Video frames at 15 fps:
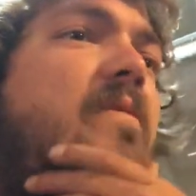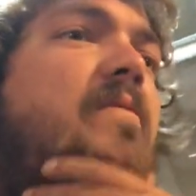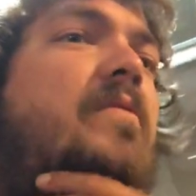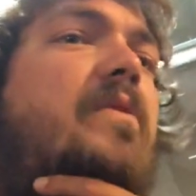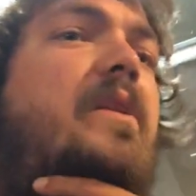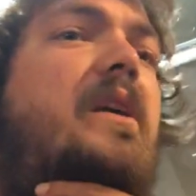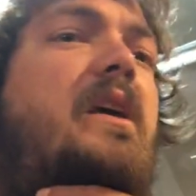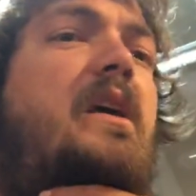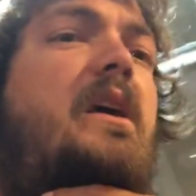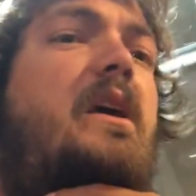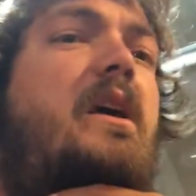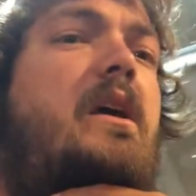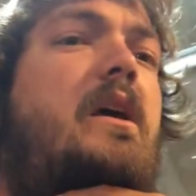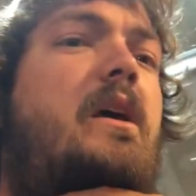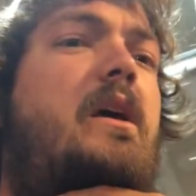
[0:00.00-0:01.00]

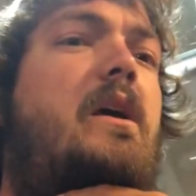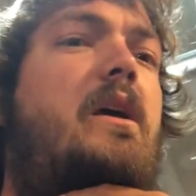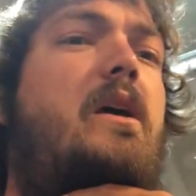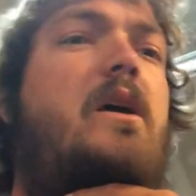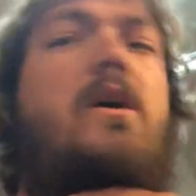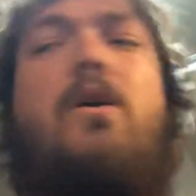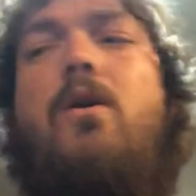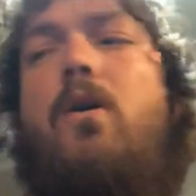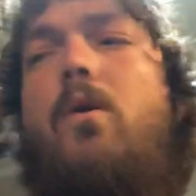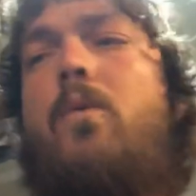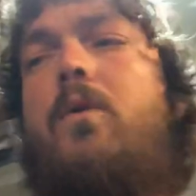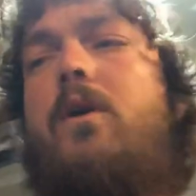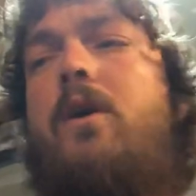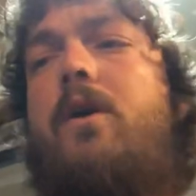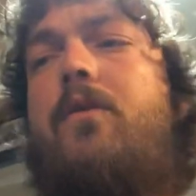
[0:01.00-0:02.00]
The
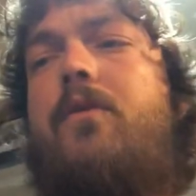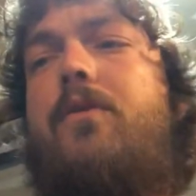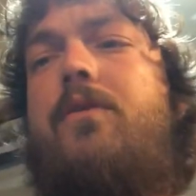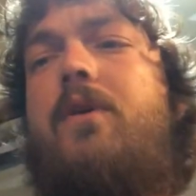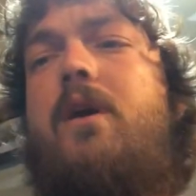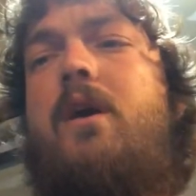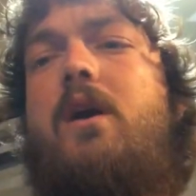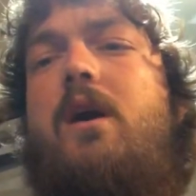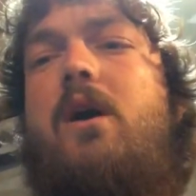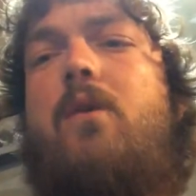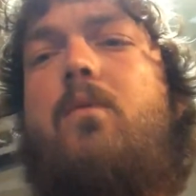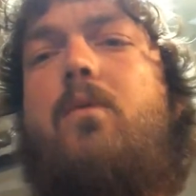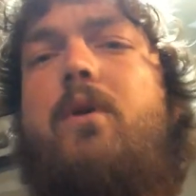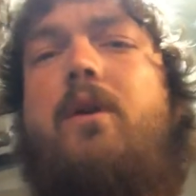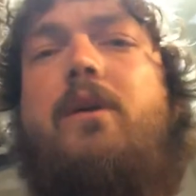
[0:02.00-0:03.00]
only other thing I
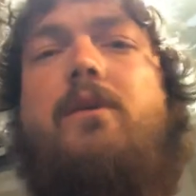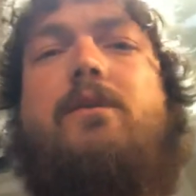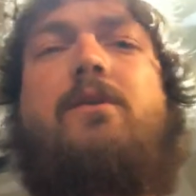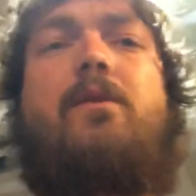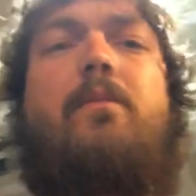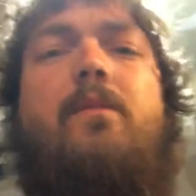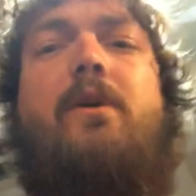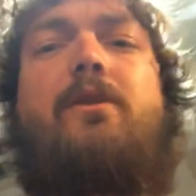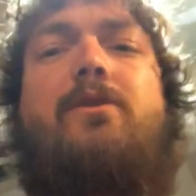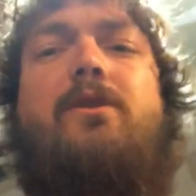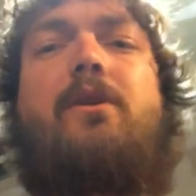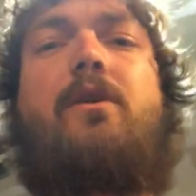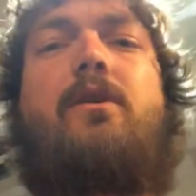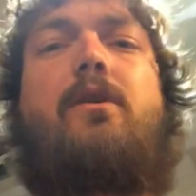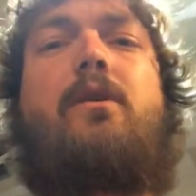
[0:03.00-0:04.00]
wanted to
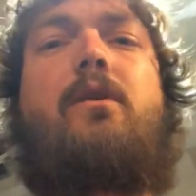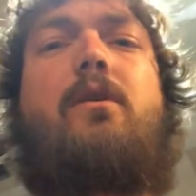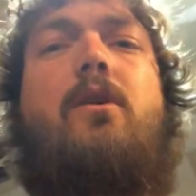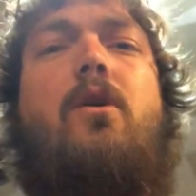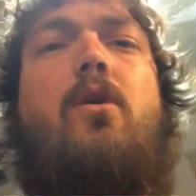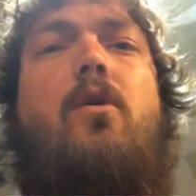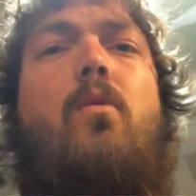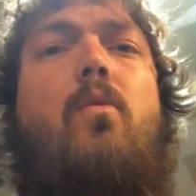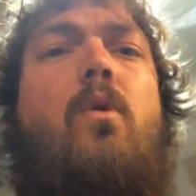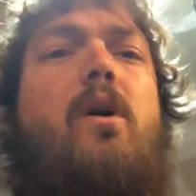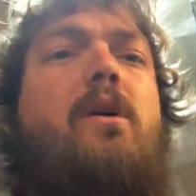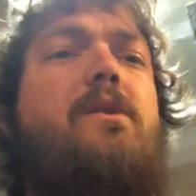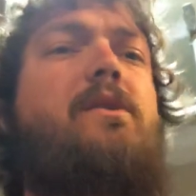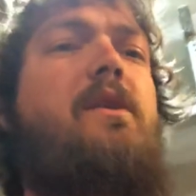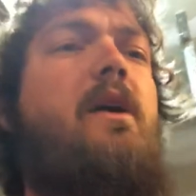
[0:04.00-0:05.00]
mention
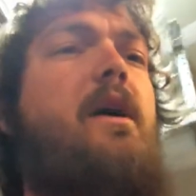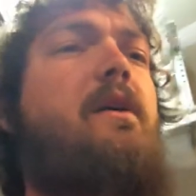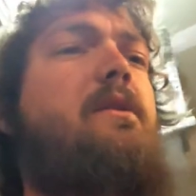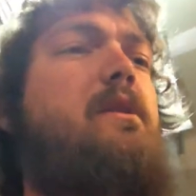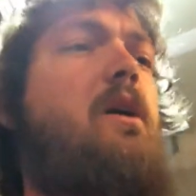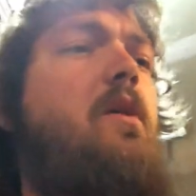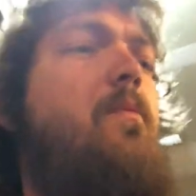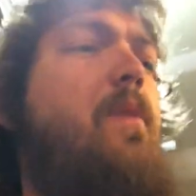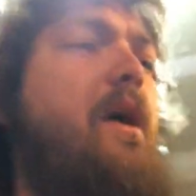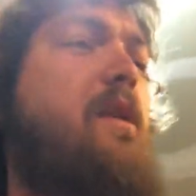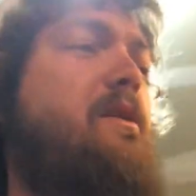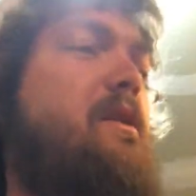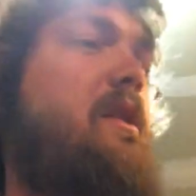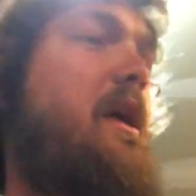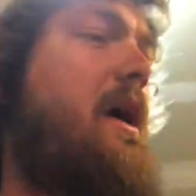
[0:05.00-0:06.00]
was that back
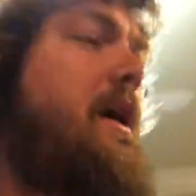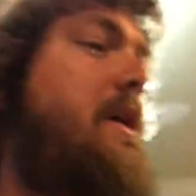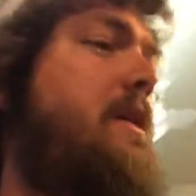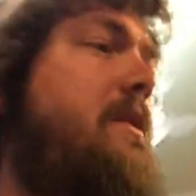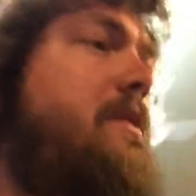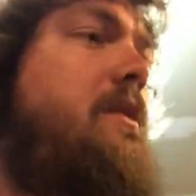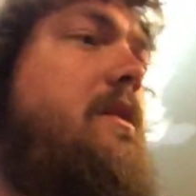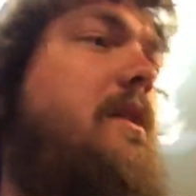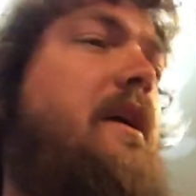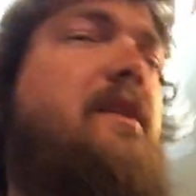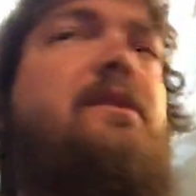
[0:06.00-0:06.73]
to that